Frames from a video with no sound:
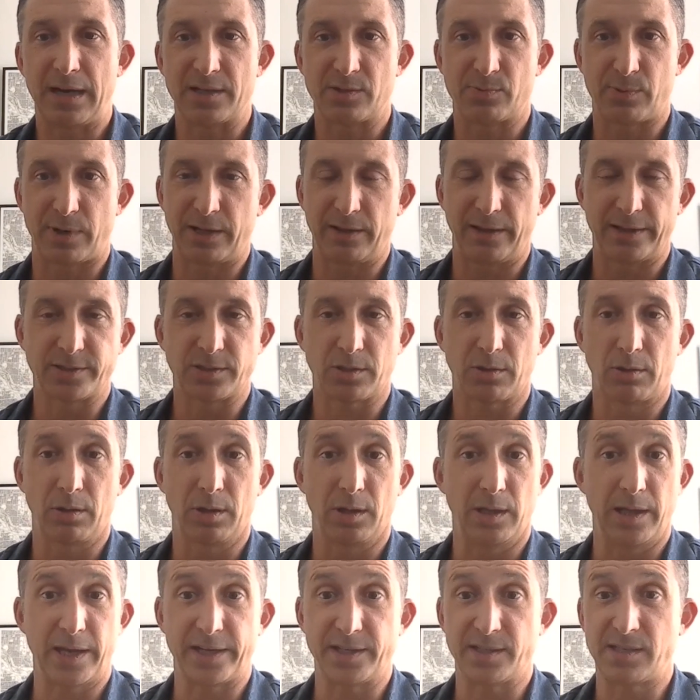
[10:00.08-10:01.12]
that has what I like to
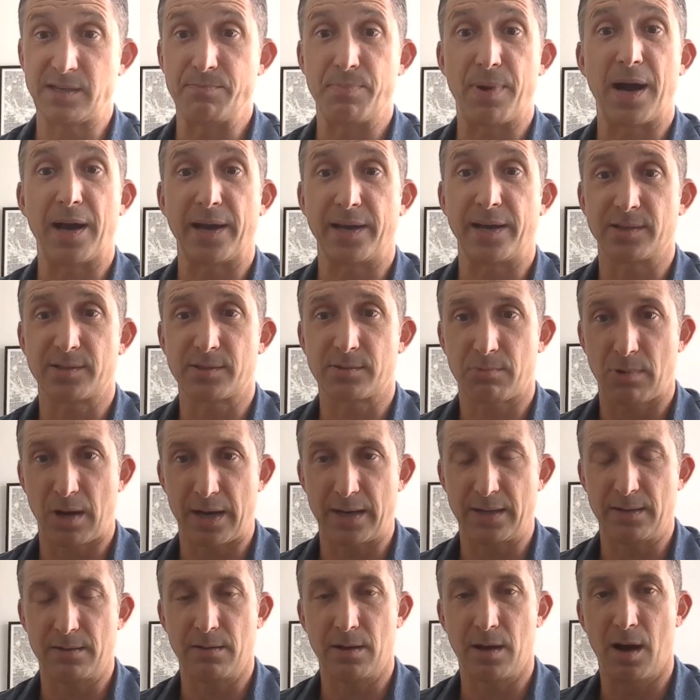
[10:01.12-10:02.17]
call a legacy bias,
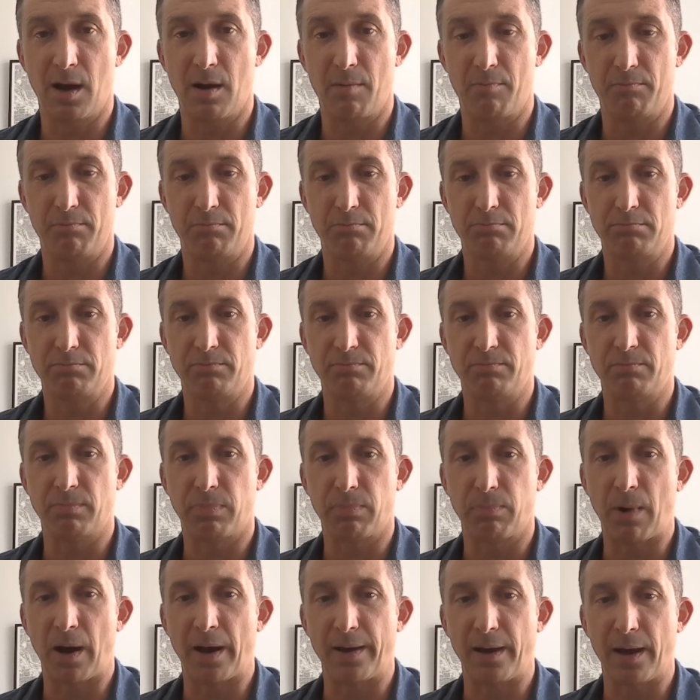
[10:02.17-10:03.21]
right?
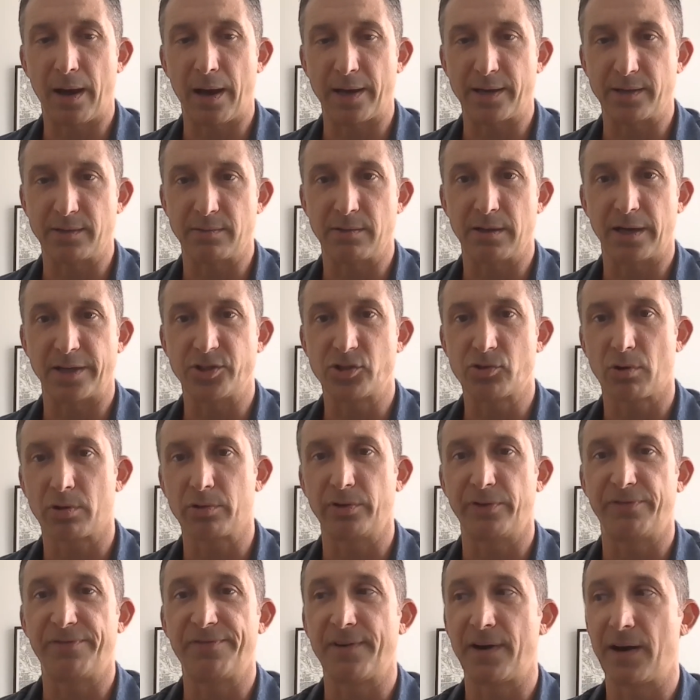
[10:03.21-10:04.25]
I
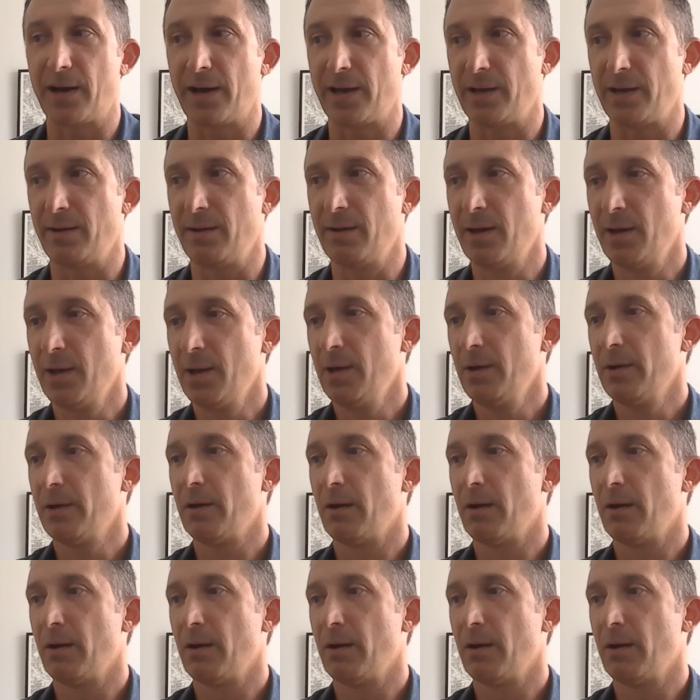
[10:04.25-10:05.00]
struggle to find